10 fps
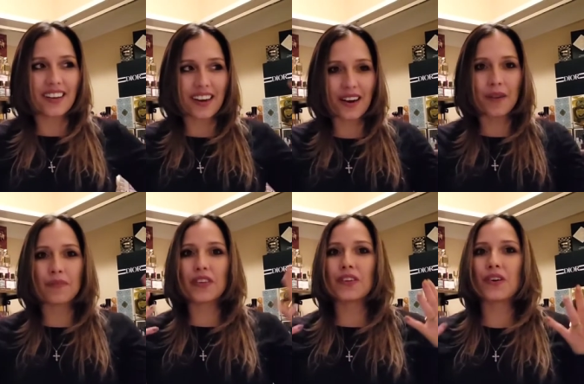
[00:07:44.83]
um,
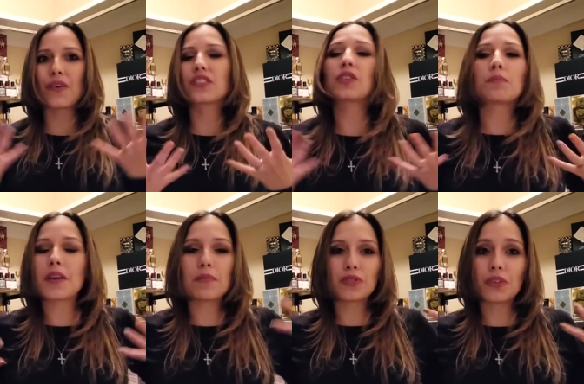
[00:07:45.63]
you know, to be
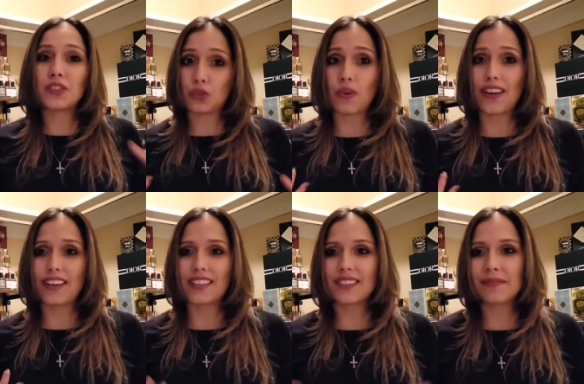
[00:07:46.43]
able to enjoy
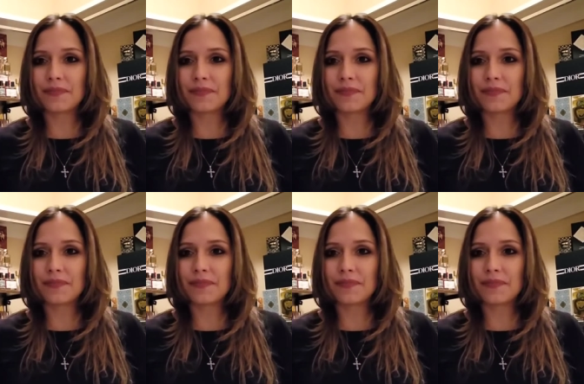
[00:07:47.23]
it.